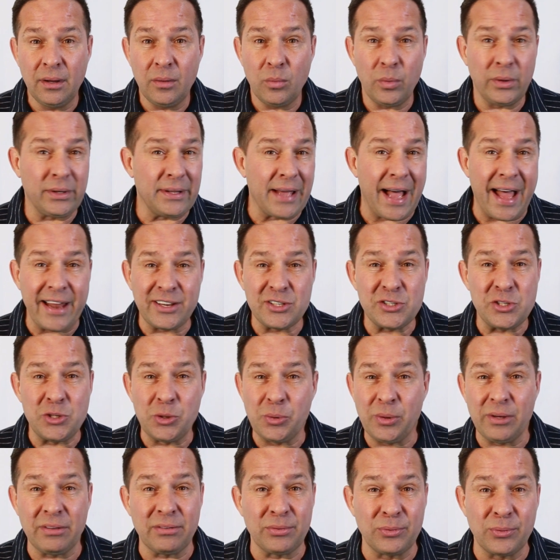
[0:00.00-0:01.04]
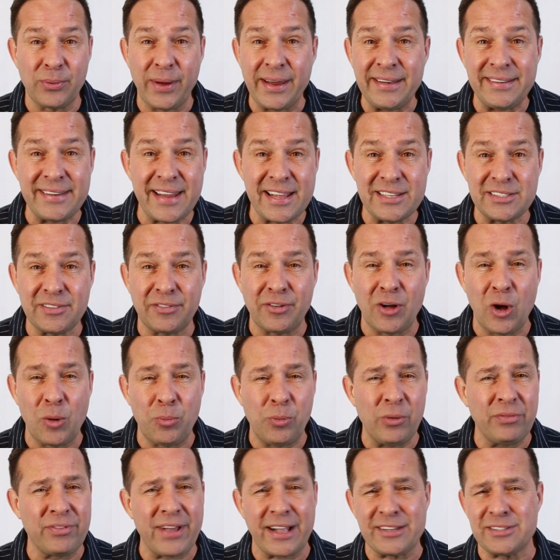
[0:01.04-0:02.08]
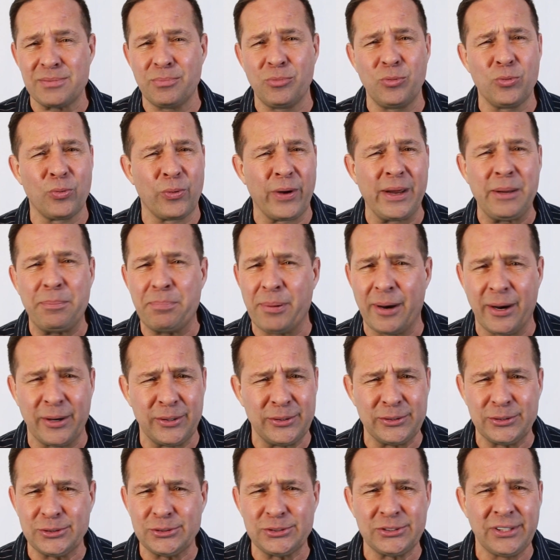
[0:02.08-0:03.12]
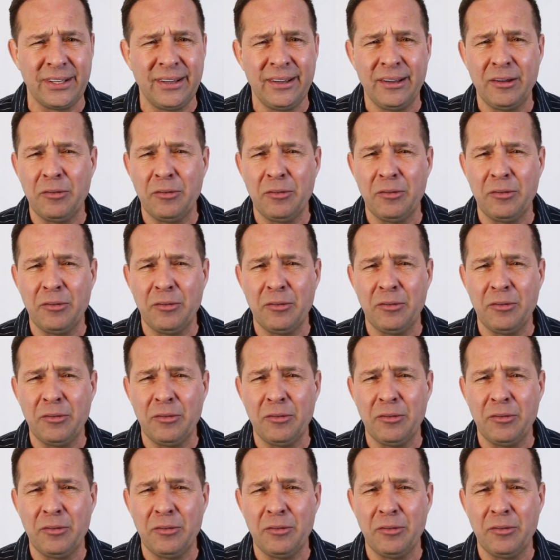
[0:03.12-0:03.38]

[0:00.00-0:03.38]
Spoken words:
what God is doing through 8 Days of Hope, we've got some great partners.